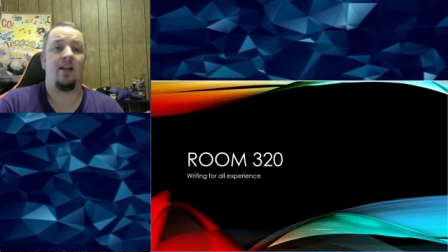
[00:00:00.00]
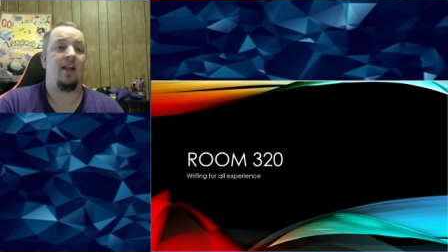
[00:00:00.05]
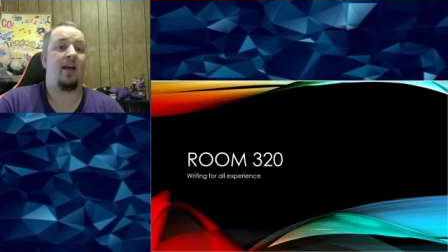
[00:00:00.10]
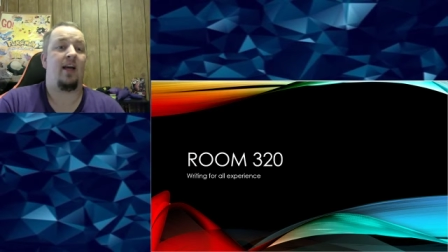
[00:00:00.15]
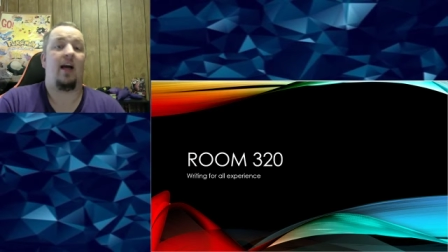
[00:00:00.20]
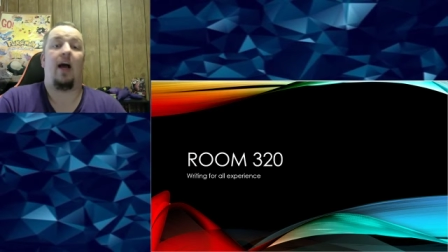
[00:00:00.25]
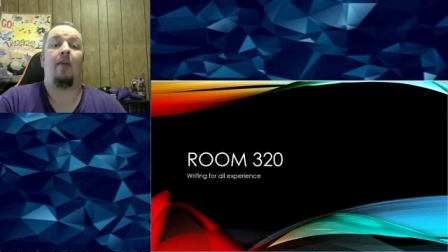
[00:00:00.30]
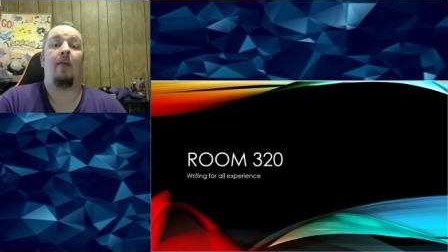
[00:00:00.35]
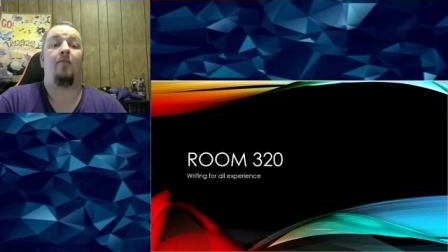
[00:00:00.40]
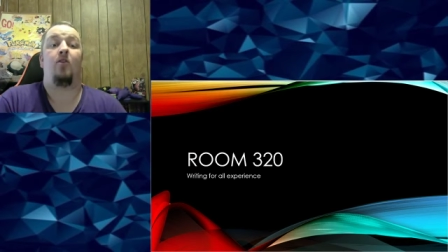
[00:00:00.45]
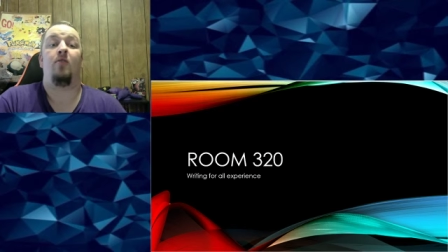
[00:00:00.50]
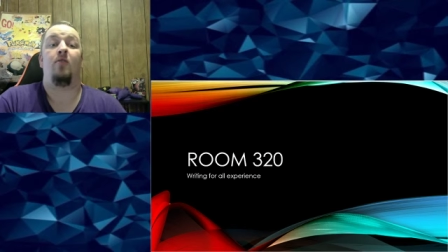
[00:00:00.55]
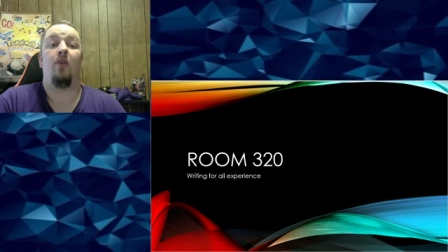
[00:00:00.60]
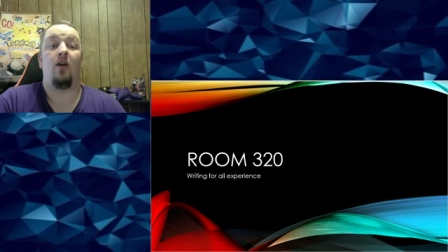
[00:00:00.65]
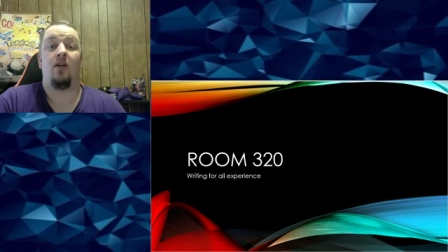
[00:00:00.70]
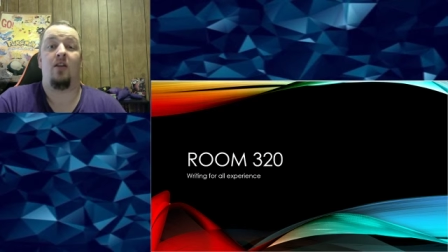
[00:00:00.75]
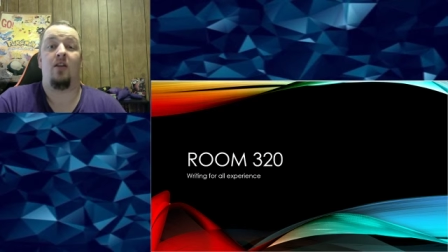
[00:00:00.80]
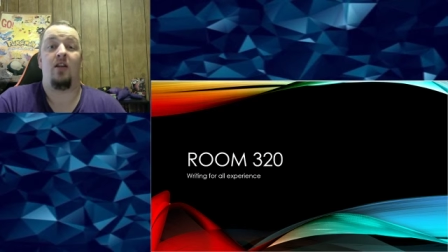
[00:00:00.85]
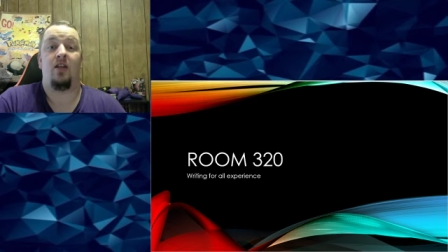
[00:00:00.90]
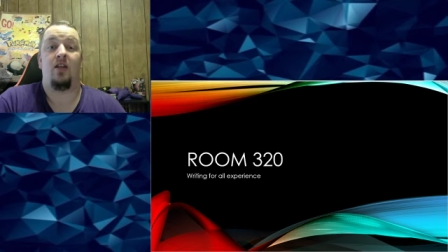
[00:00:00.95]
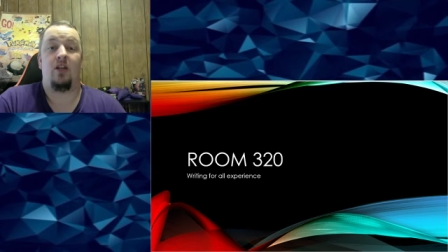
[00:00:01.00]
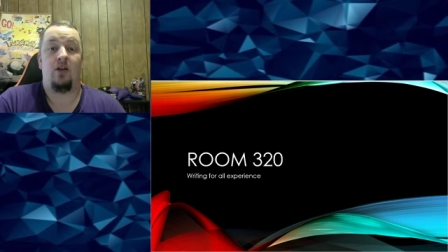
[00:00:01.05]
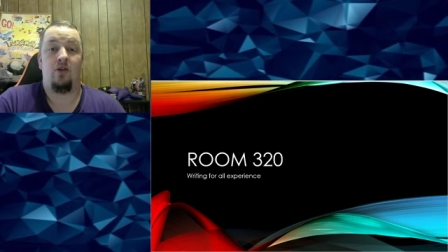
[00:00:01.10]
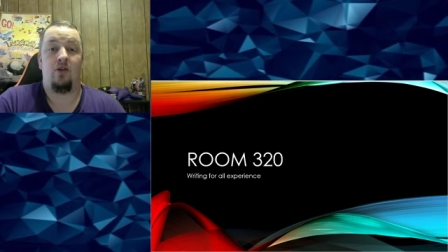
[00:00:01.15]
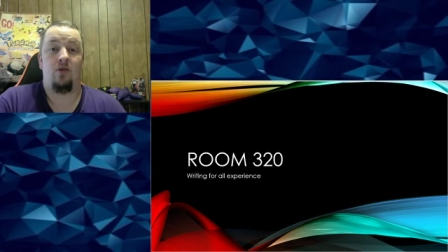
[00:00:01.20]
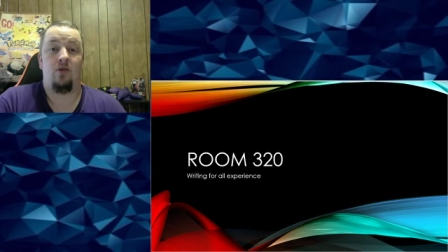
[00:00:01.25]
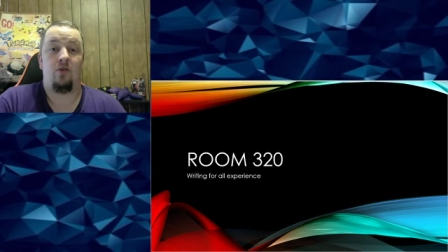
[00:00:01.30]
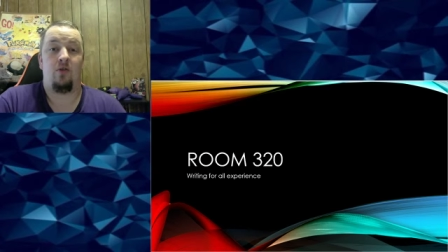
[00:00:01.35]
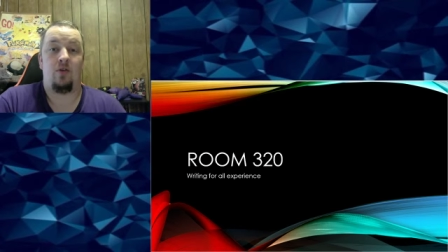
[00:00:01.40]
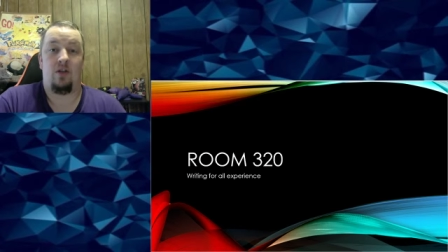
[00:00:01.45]
Like, I'm smarter than
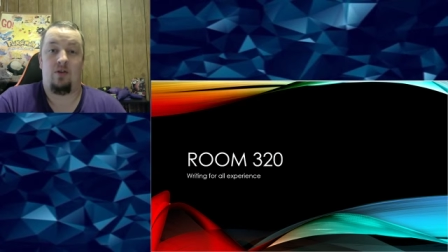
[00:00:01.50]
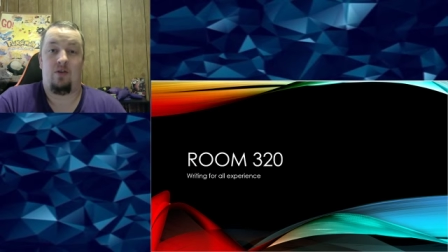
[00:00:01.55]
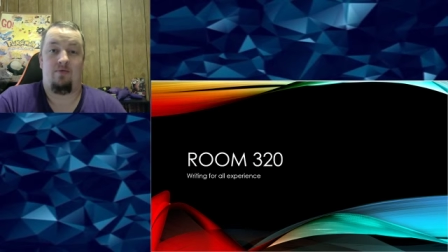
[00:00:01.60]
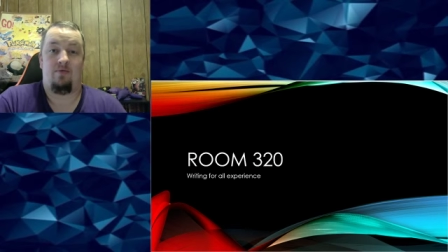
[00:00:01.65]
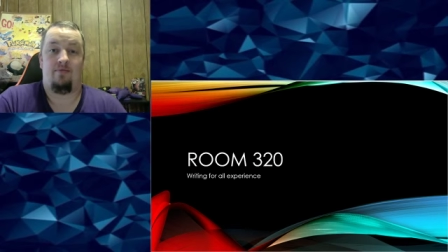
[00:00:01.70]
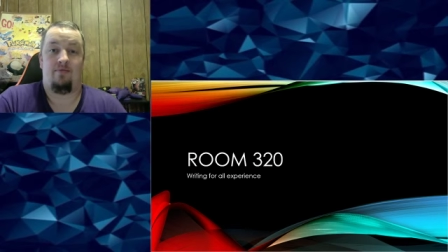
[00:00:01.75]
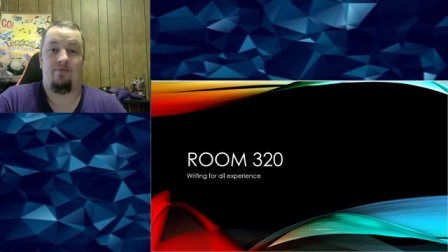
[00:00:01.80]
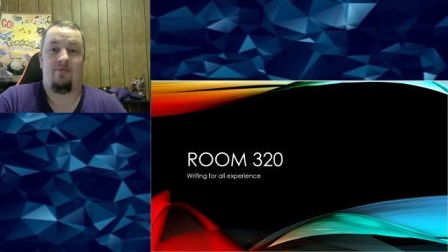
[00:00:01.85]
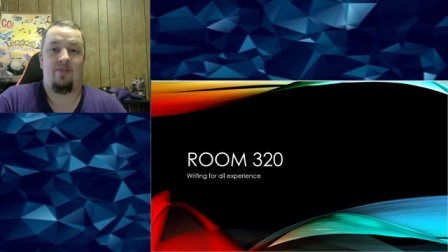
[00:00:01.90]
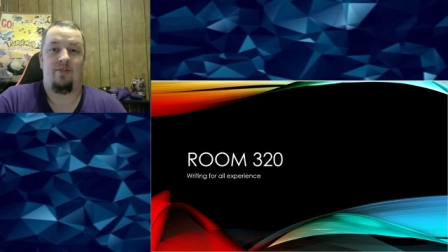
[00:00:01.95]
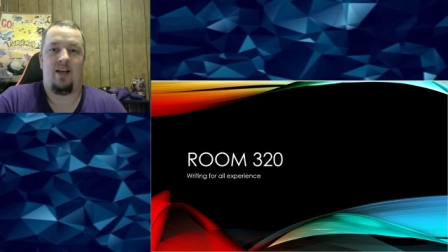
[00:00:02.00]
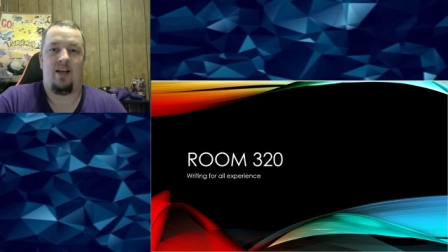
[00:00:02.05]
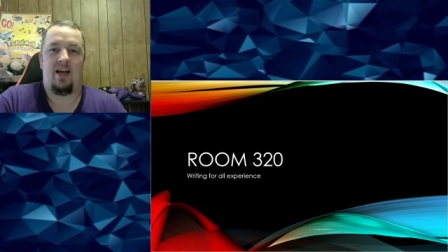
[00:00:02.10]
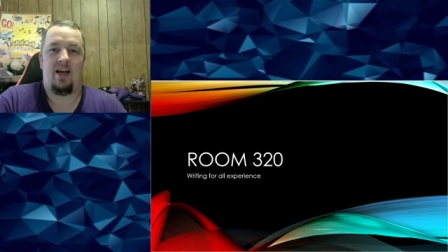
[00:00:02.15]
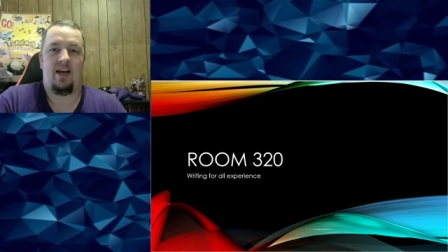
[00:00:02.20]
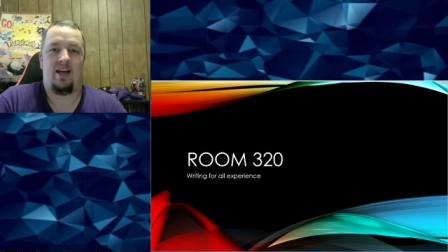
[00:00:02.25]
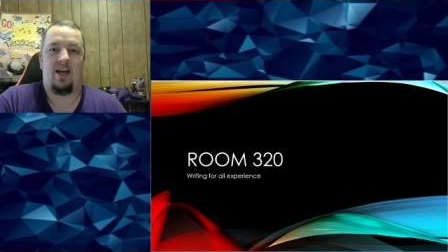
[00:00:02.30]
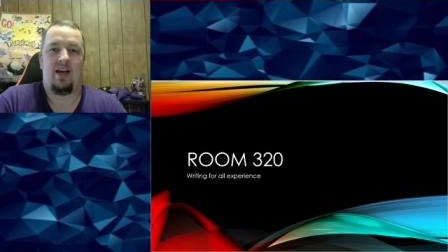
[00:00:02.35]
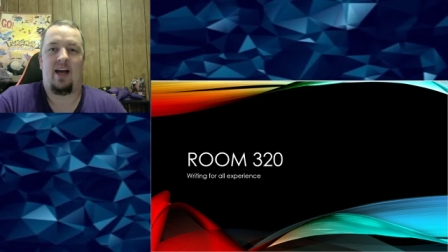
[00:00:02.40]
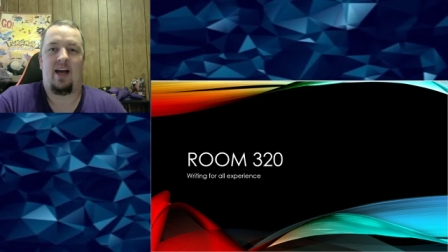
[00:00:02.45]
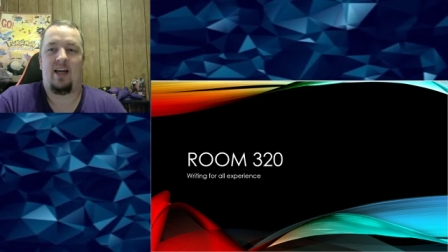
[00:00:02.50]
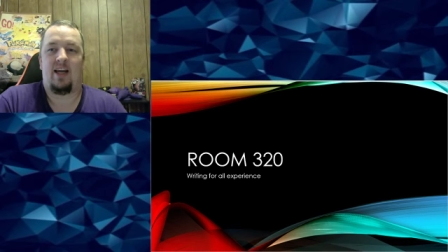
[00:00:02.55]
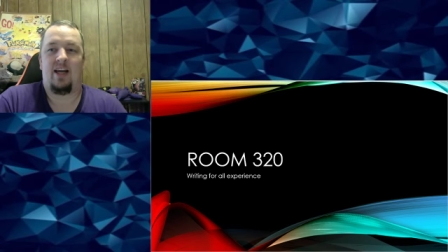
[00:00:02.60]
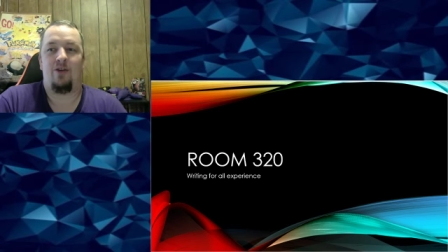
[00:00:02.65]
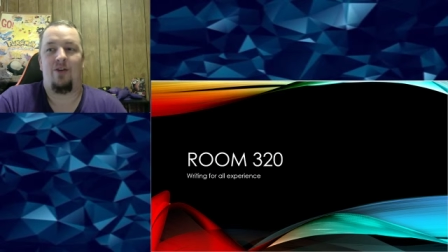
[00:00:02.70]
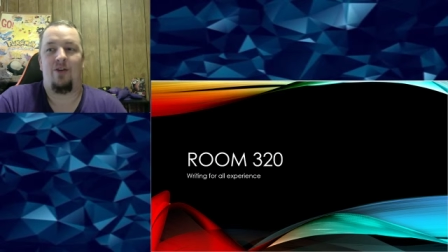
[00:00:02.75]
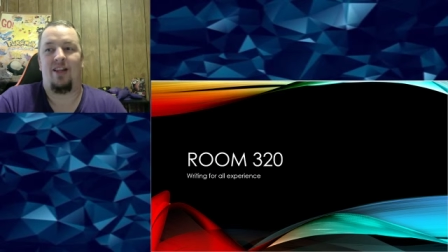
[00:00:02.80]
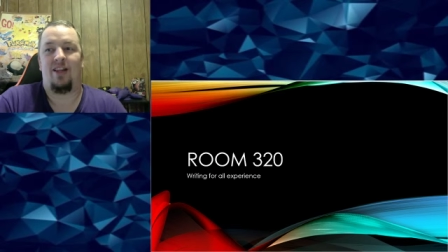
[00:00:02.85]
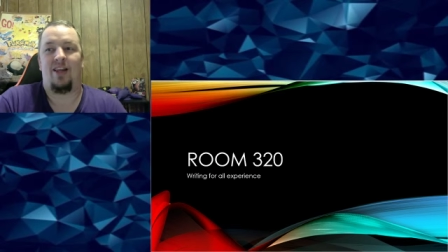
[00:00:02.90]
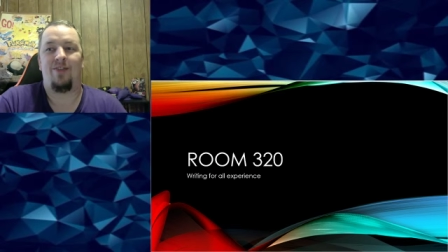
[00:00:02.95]
you. Like, I can do
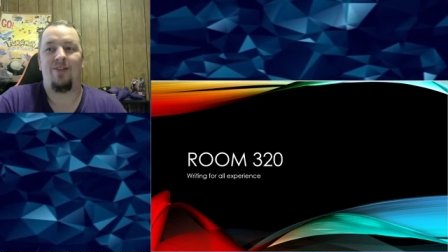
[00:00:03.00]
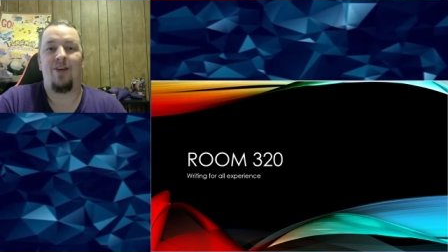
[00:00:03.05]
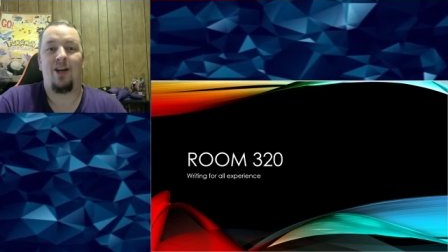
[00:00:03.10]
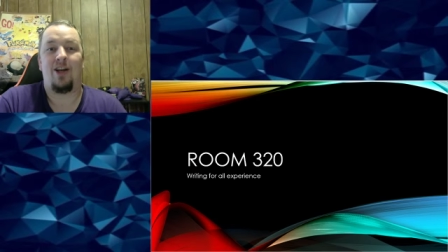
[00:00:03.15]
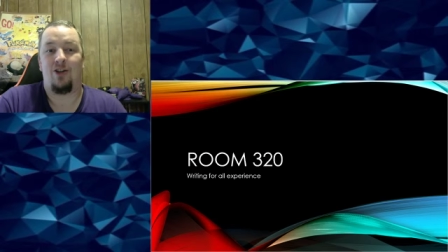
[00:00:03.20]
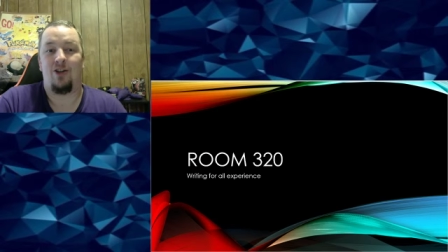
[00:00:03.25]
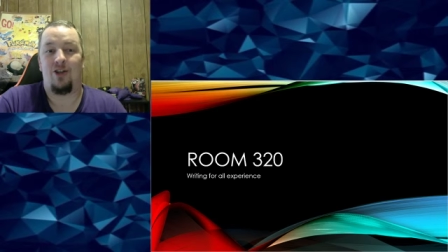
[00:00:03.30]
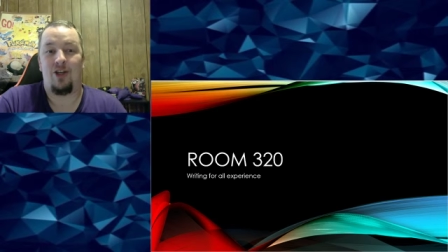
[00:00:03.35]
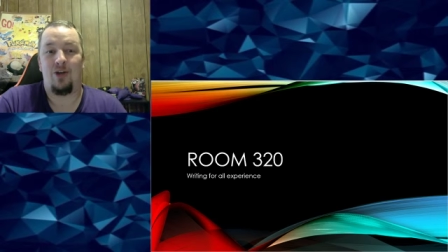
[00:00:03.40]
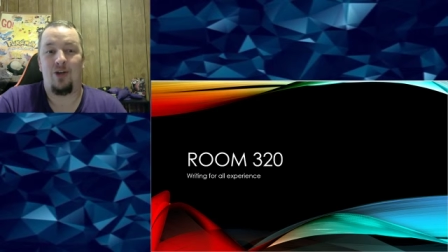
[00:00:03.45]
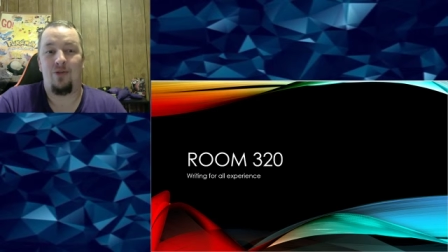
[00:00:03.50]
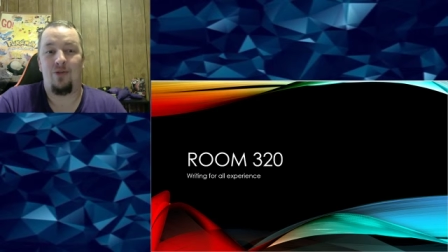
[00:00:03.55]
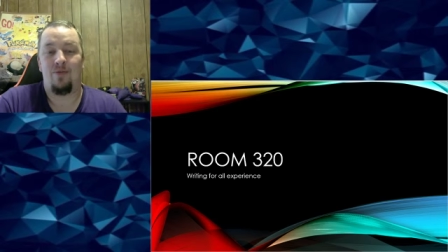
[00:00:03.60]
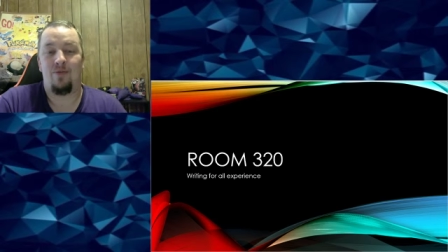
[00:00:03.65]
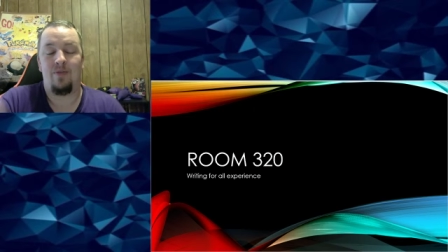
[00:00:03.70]
anything better than you.